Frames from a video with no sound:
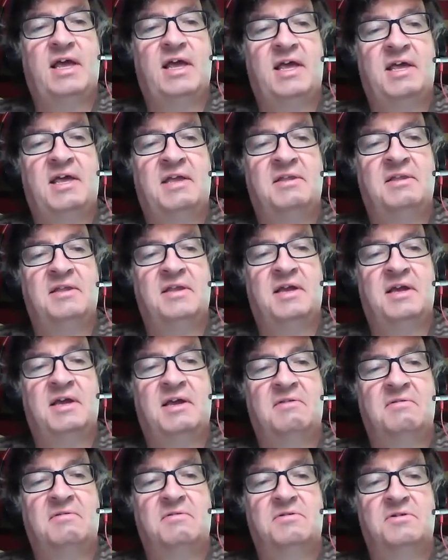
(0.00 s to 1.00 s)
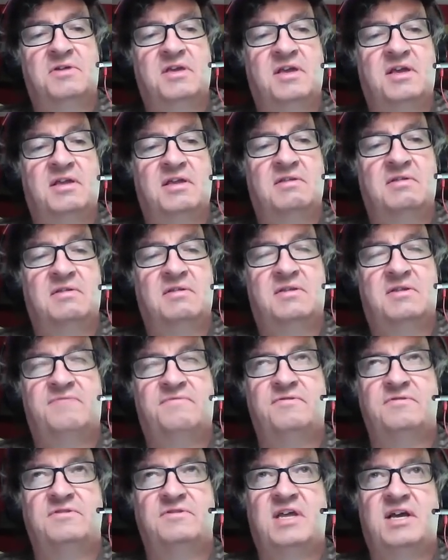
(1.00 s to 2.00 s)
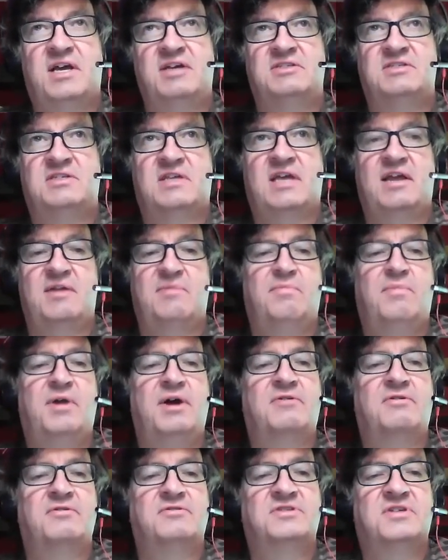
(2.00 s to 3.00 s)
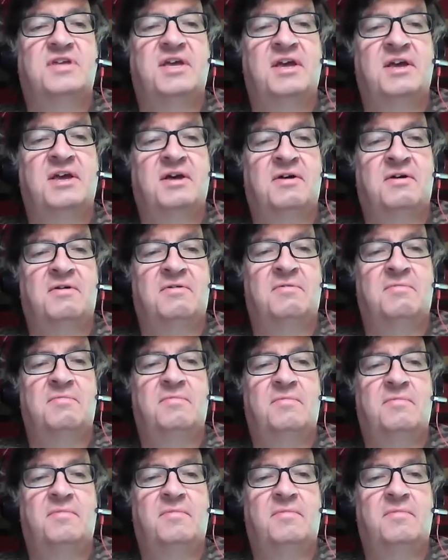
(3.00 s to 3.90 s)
and uh, looking at different size, kind of microscale